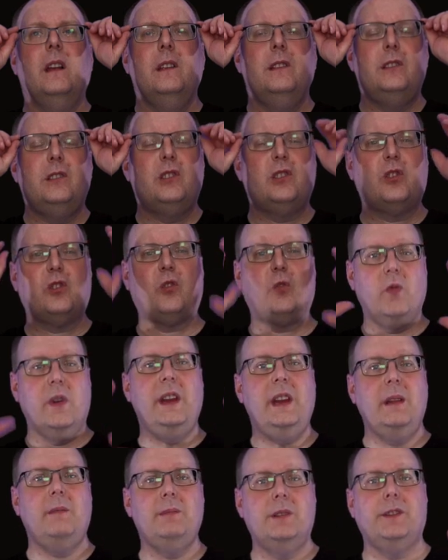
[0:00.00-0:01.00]

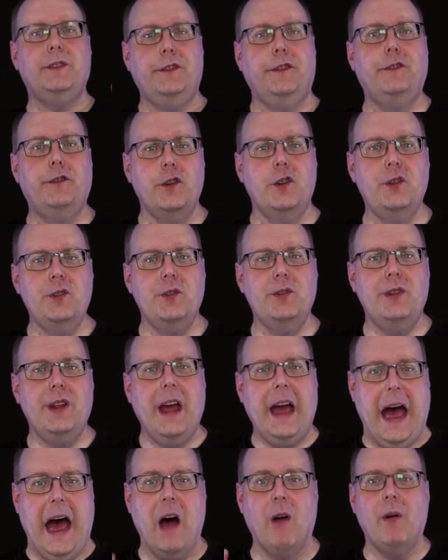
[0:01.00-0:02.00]
screams food.
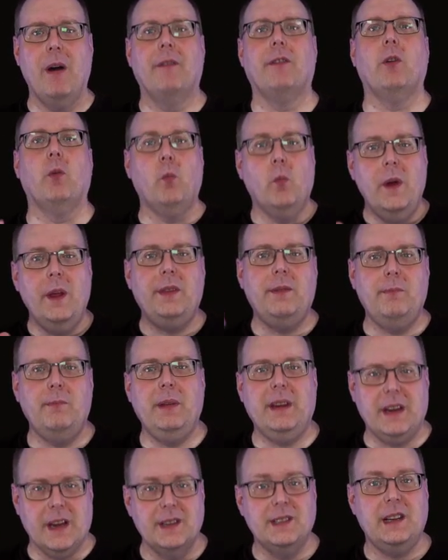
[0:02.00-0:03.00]
However, with
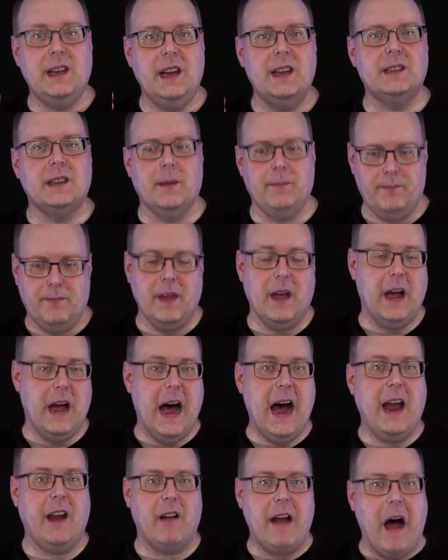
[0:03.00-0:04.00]
because it is a
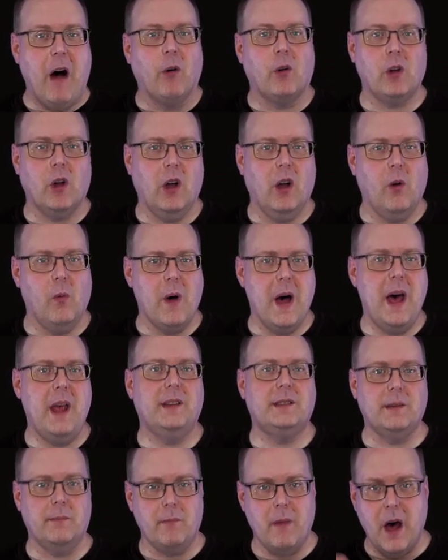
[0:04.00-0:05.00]
higher alcohol wine,
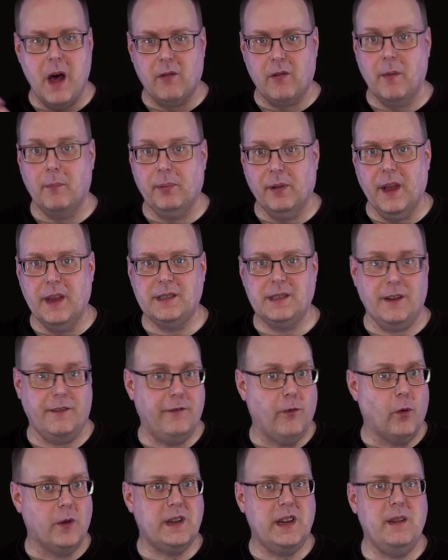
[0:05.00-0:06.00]
it's a moderate plus at
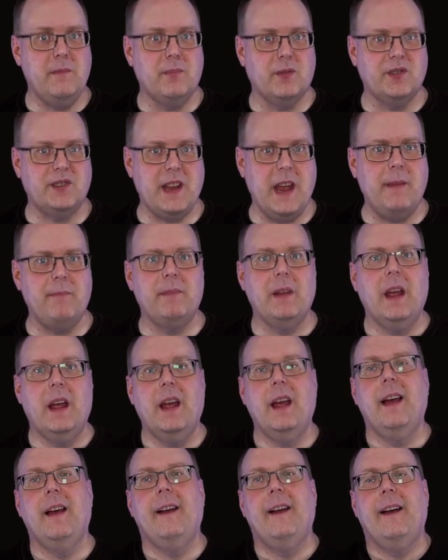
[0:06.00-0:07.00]
14%,
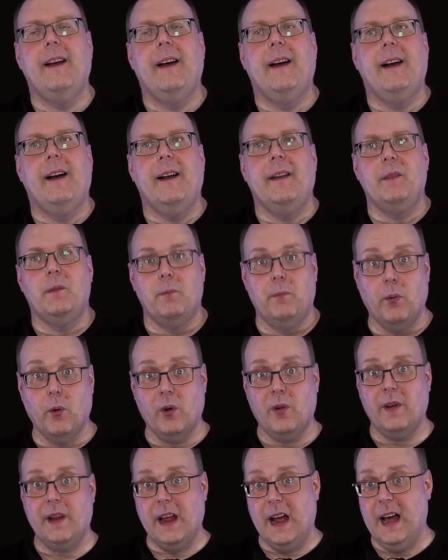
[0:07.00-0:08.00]

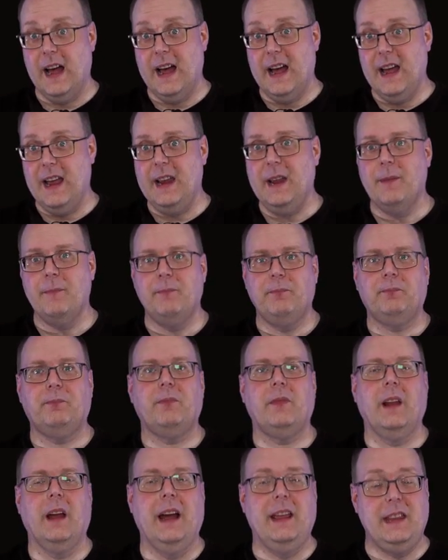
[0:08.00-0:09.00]
bordering high.
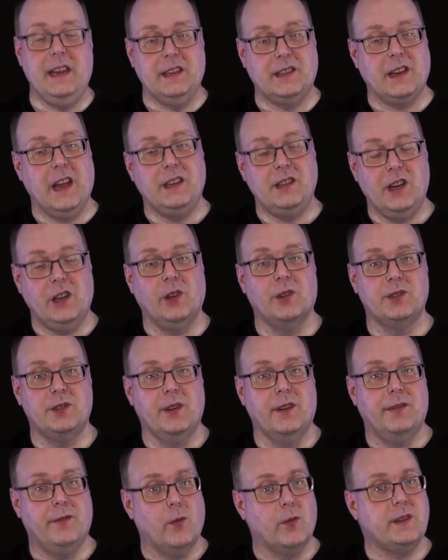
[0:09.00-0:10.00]
I think it's got you closer
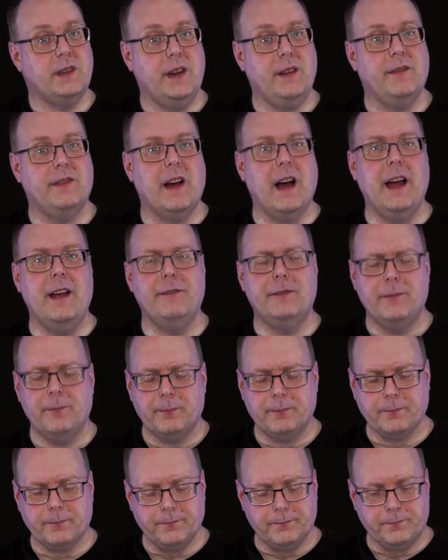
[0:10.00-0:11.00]
to 14.5.
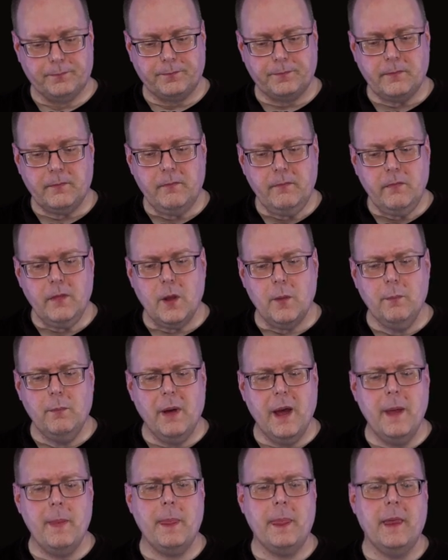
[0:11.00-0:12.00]

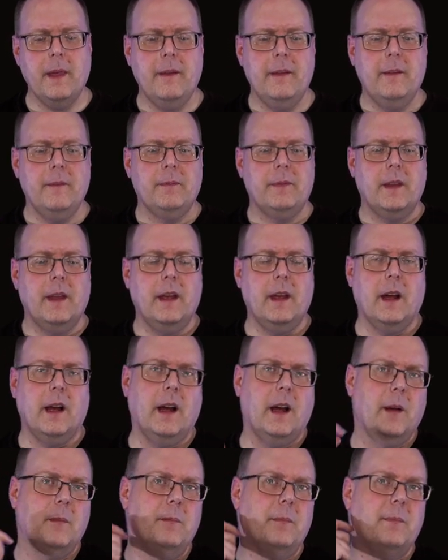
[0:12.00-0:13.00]
But
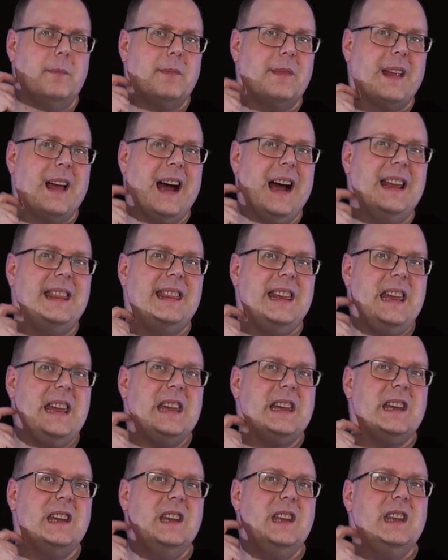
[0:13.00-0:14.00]
um, I
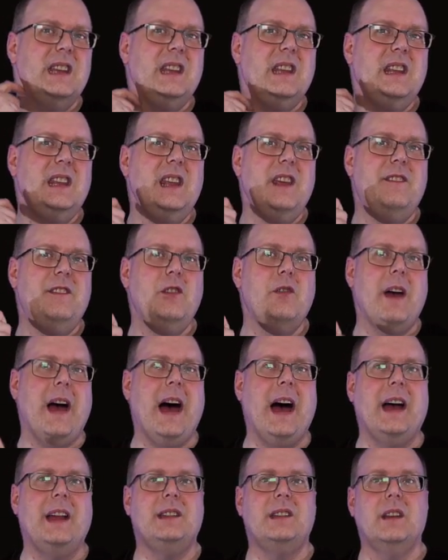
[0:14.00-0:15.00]
think if you
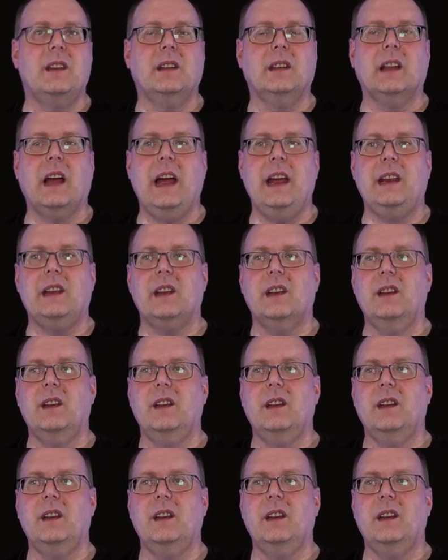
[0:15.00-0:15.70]
had like